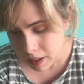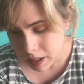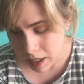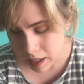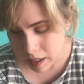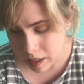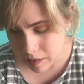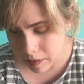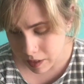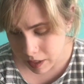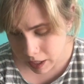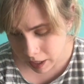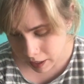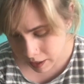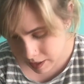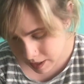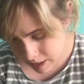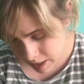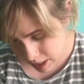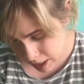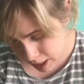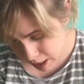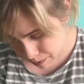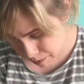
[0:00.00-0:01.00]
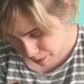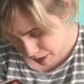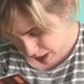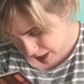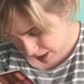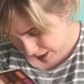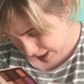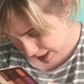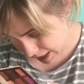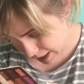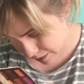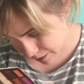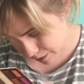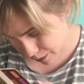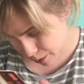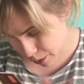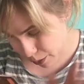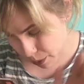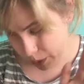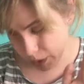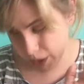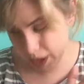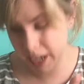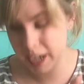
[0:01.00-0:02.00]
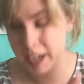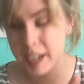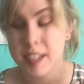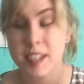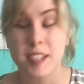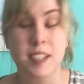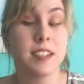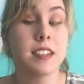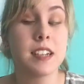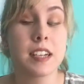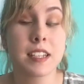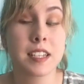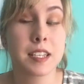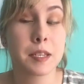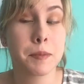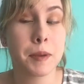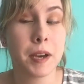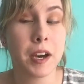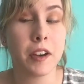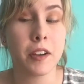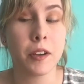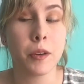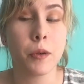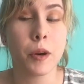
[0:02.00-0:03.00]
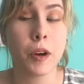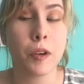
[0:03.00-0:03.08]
And the next up I have worn, it's Nuts About You.